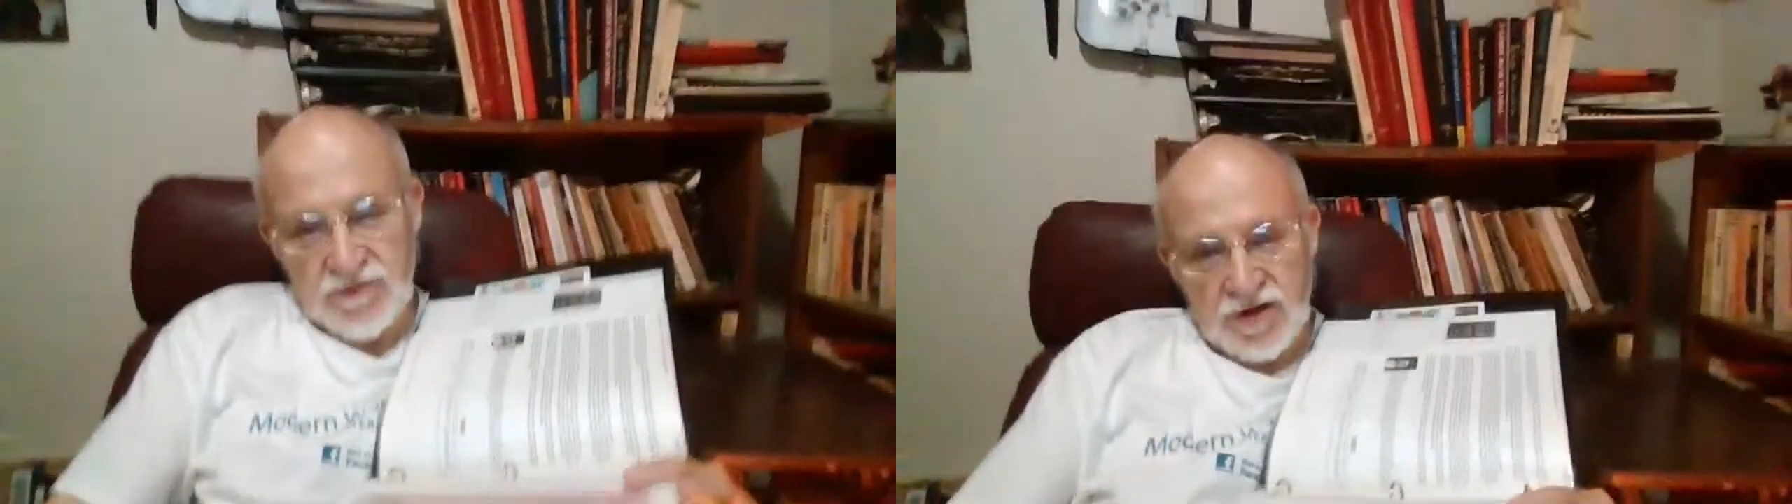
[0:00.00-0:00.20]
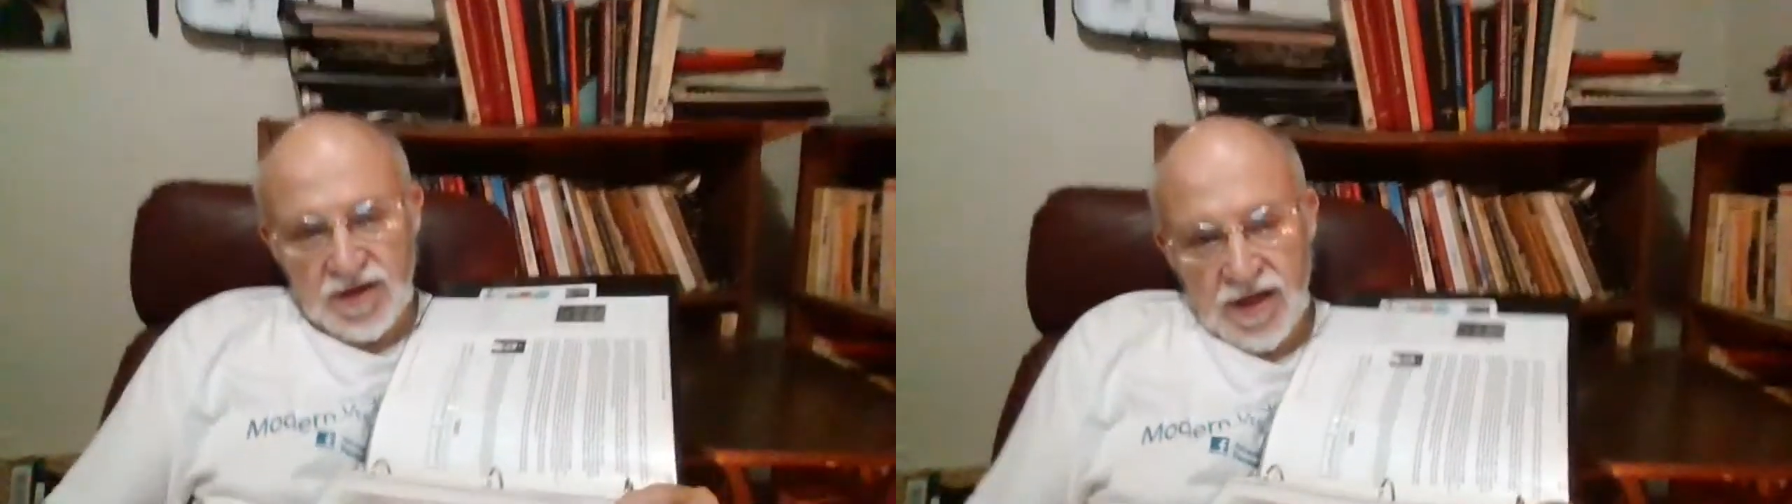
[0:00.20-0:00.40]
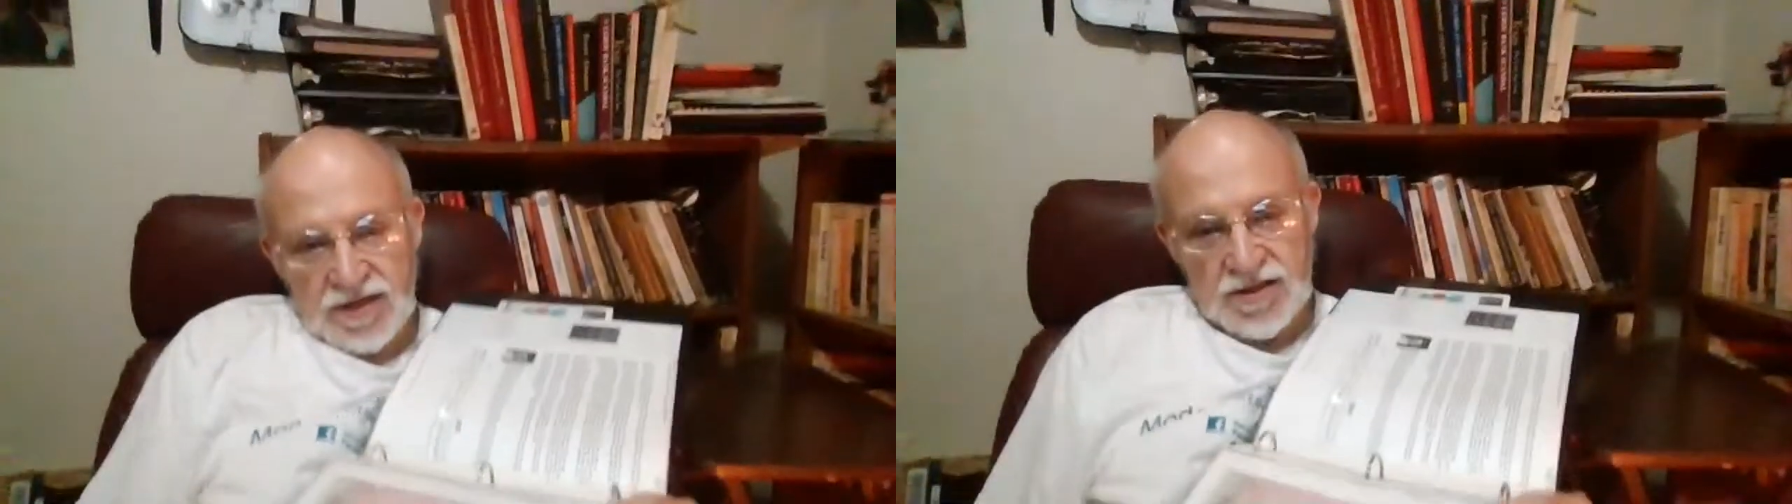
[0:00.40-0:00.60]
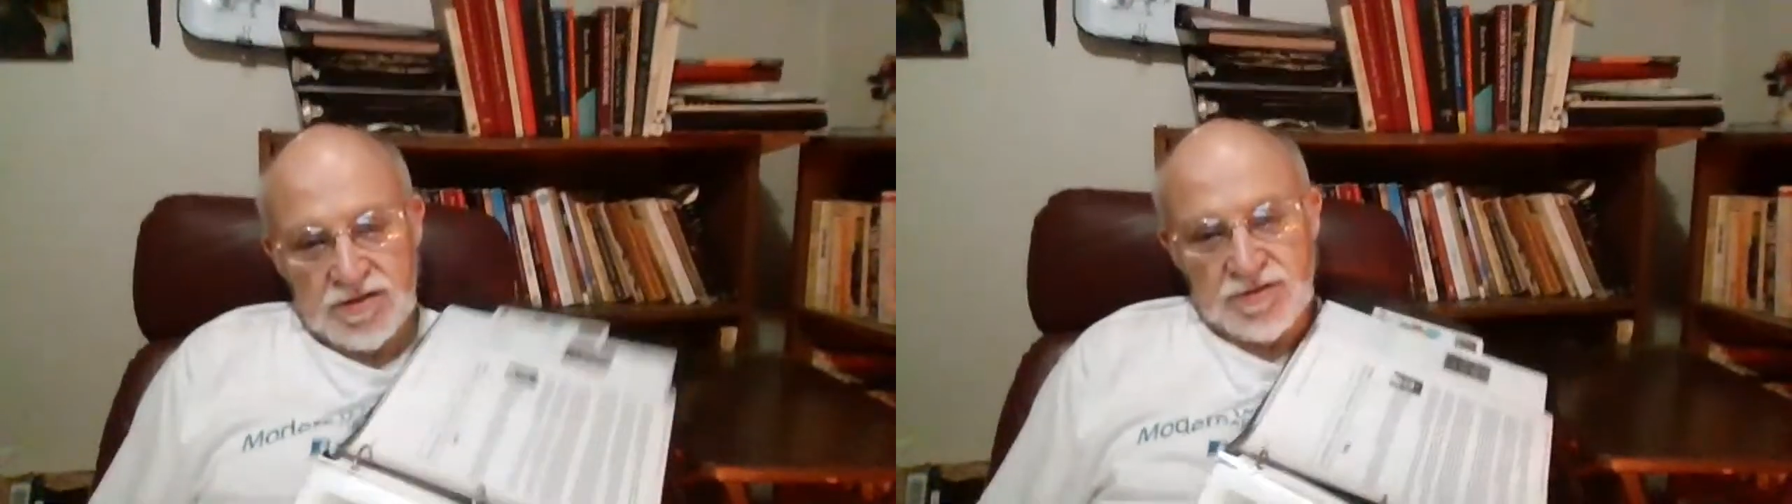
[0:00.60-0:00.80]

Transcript: collected.